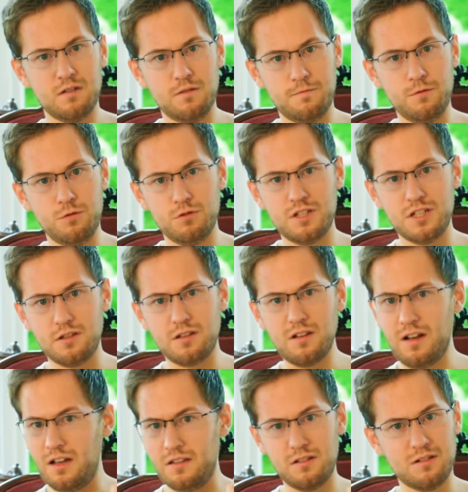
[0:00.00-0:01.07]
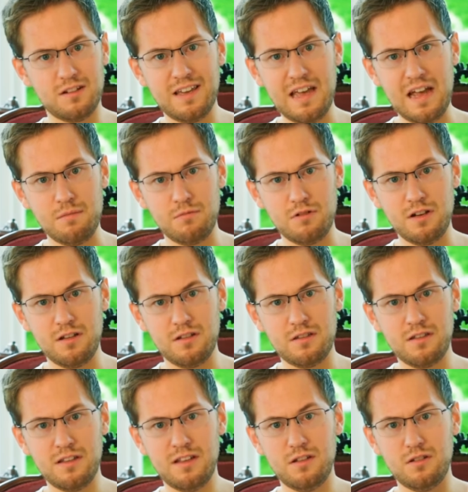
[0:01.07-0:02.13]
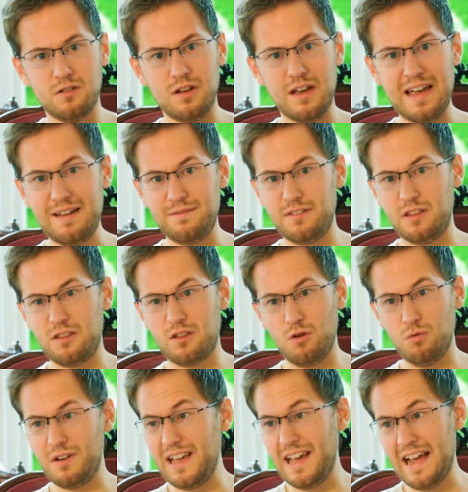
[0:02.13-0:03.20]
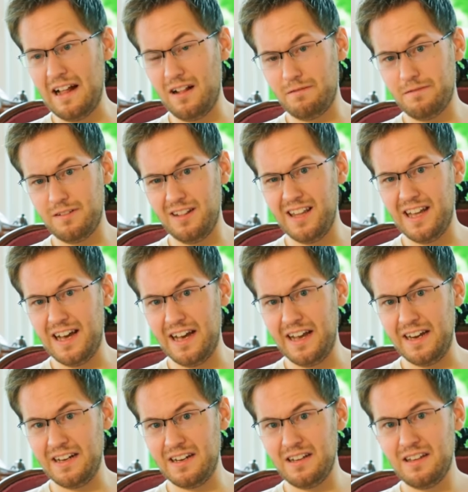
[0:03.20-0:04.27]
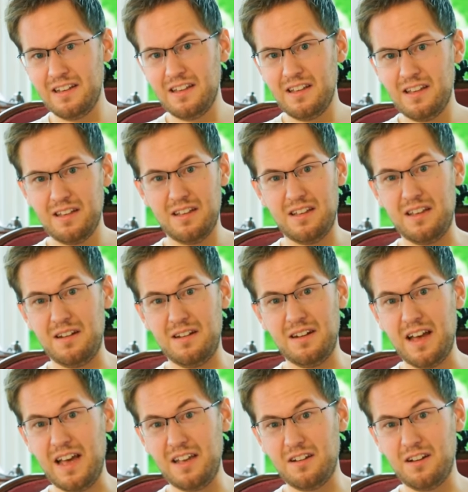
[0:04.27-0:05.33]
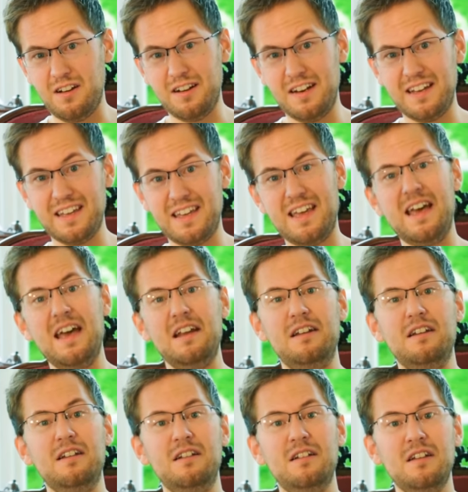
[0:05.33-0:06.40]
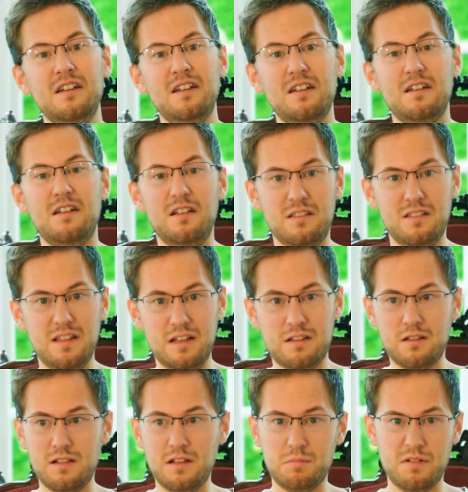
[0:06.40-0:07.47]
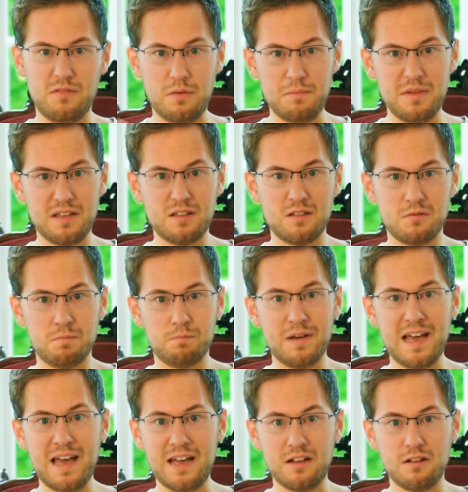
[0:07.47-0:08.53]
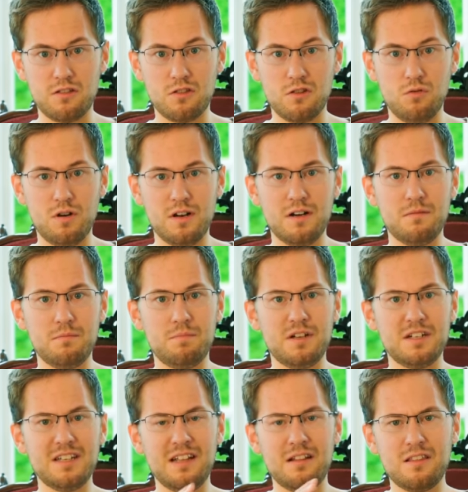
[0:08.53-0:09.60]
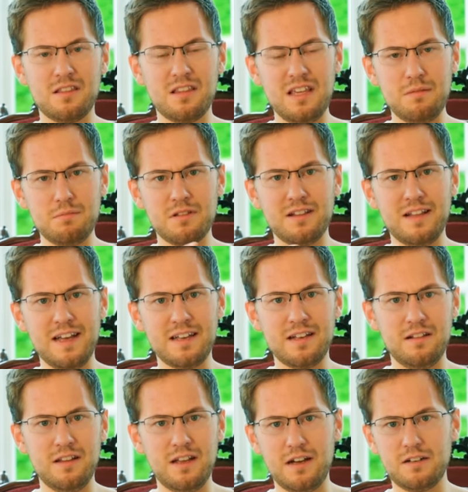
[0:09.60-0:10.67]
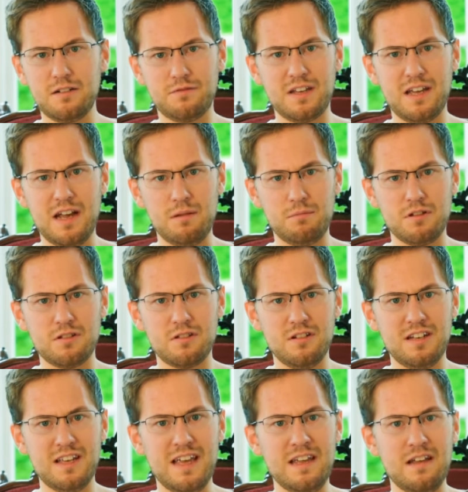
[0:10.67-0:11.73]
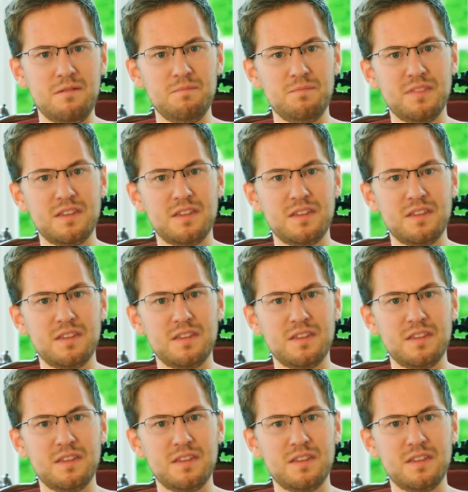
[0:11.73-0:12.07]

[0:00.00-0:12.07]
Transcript: Fuji's other cameras you have the Sony Alpha line, uh, Nikon and Canon, uh, it's a little bit of a mixed bag and so on, but it seems like a lot of cameras today,